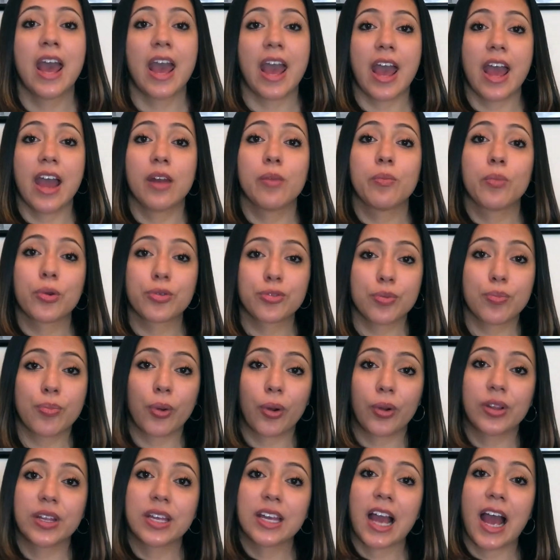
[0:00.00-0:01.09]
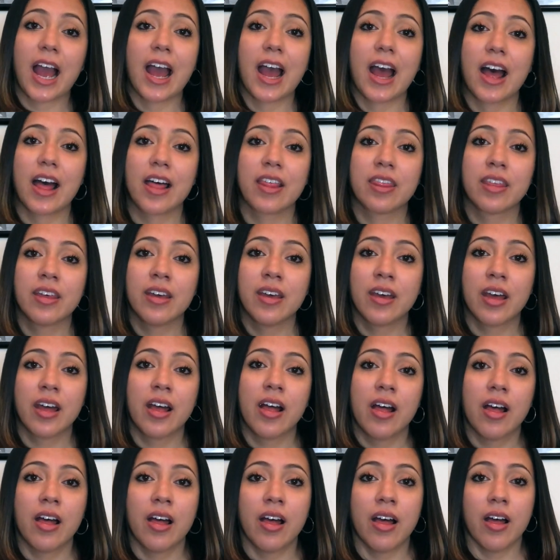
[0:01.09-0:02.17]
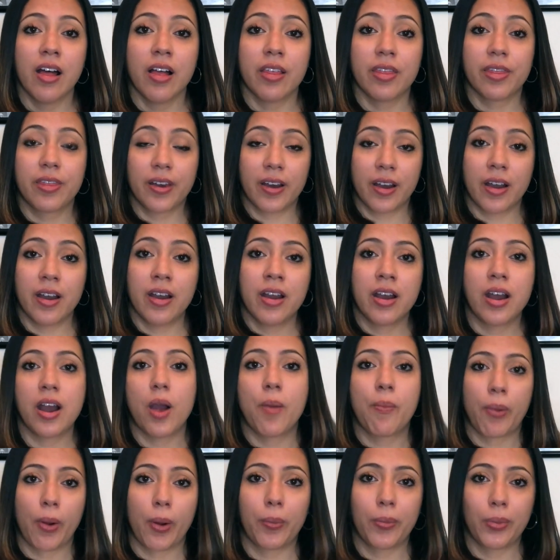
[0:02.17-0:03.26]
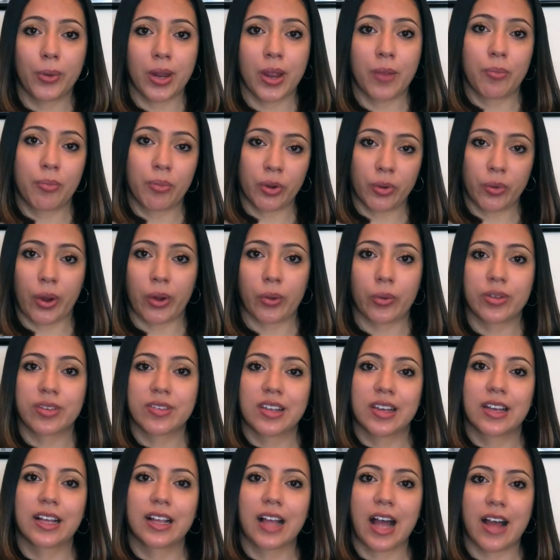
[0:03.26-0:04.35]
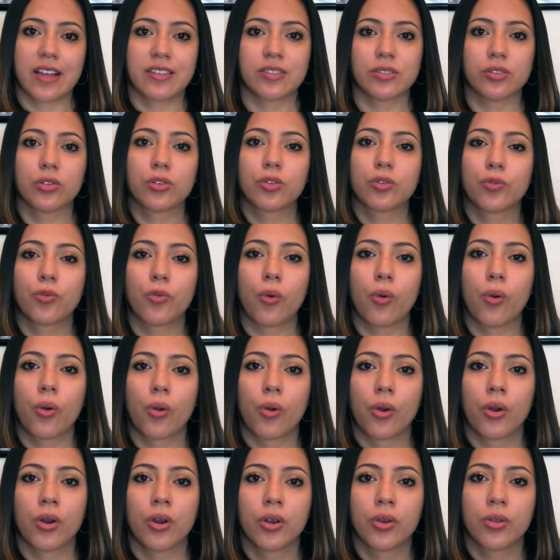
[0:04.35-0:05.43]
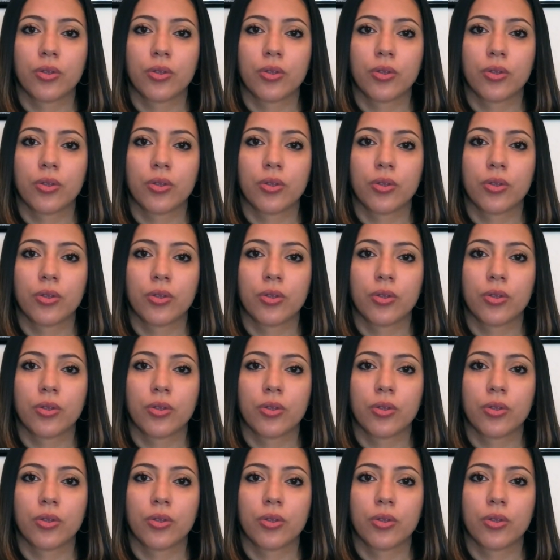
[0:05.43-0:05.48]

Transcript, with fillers: And most importantly, I had the appropriate prerequisite classes for